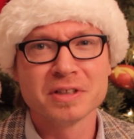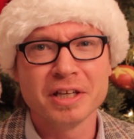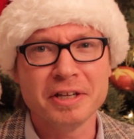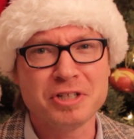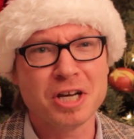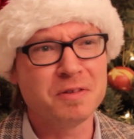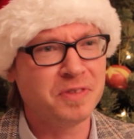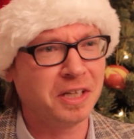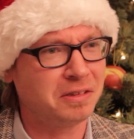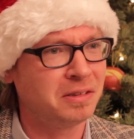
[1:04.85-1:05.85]
A dove
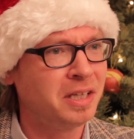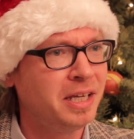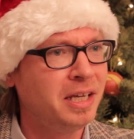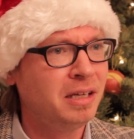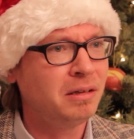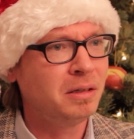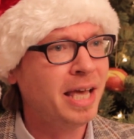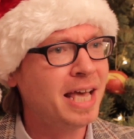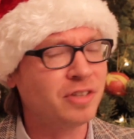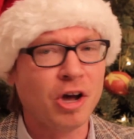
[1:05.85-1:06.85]
that
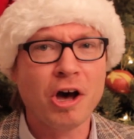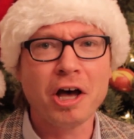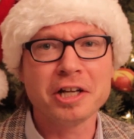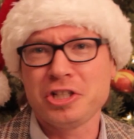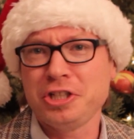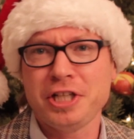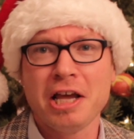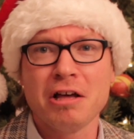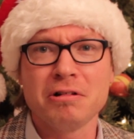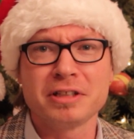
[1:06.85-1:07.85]
has a hard
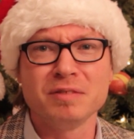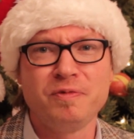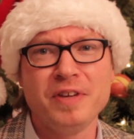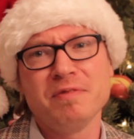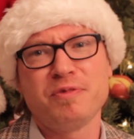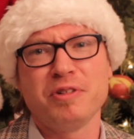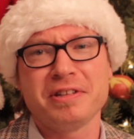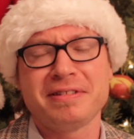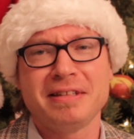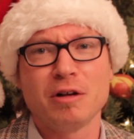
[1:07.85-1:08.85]
shell, can fend for
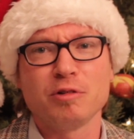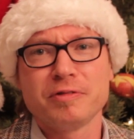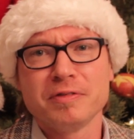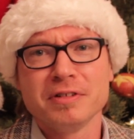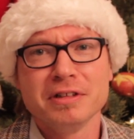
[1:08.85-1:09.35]
itself,